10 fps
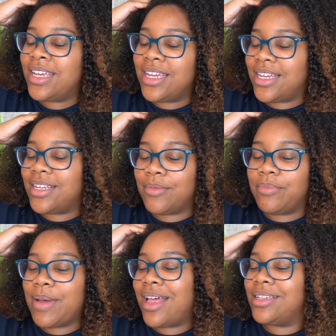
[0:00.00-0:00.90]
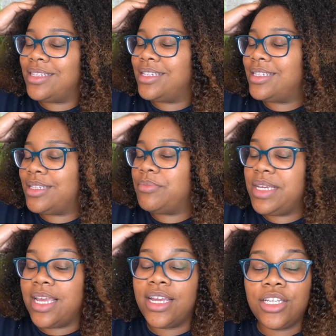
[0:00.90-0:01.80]
it balances the
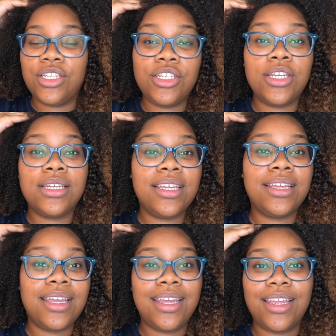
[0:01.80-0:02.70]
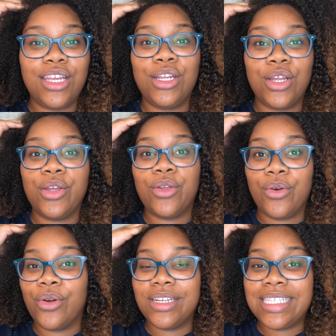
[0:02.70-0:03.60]
pH in
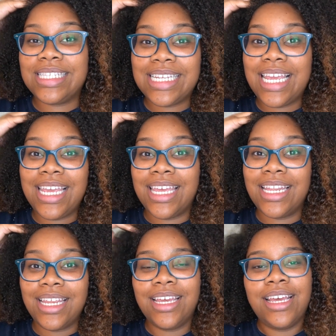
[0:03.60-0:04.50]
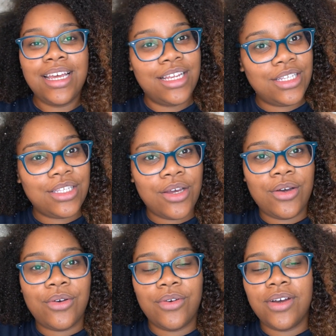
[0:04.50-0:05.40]
your skin.
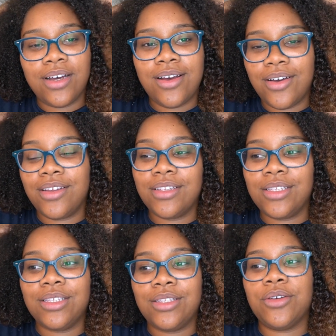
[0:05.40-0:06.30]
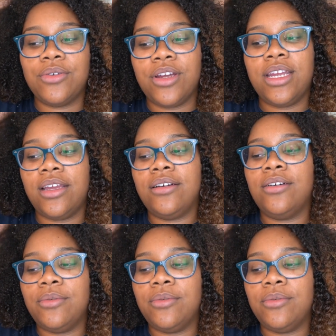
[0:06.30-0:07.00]
So this is so great. Oh